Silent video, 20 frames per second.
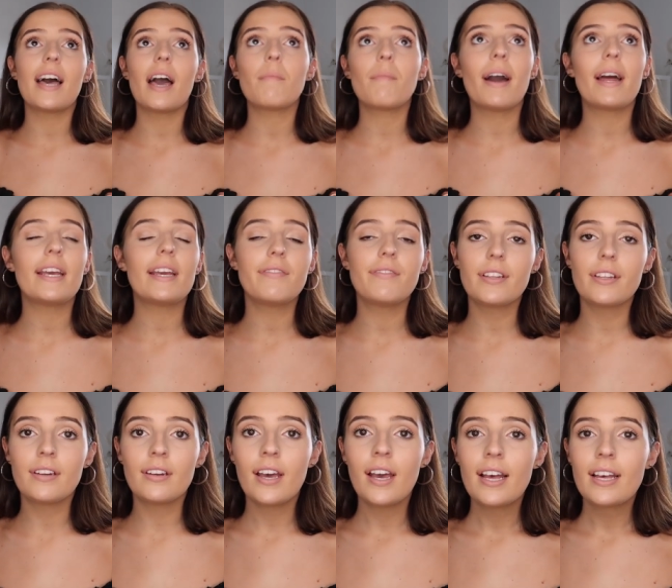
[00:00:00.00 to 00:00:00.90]
I might
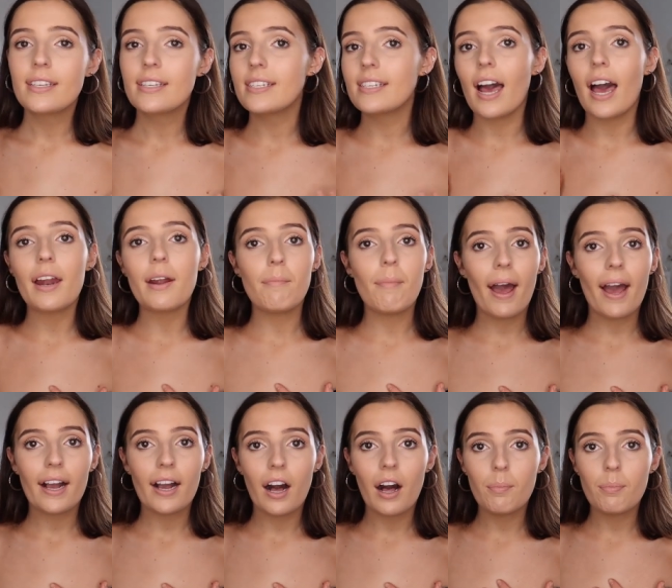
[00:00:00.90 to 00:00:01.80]
even start it
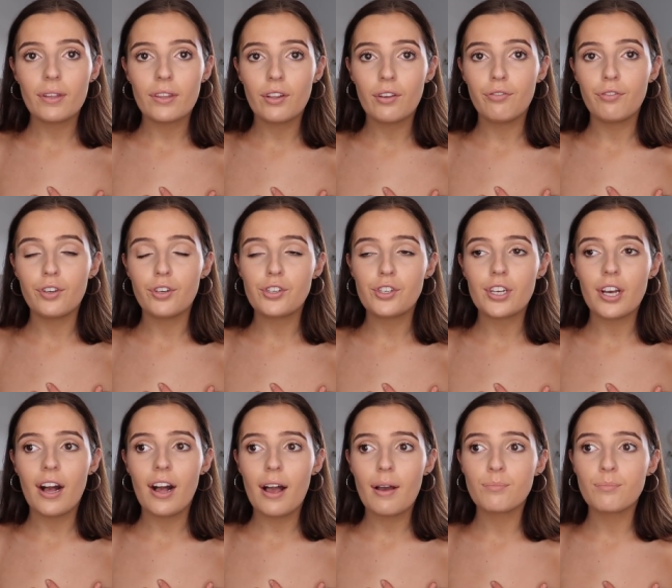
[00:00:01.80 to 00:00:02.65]
back up in the future.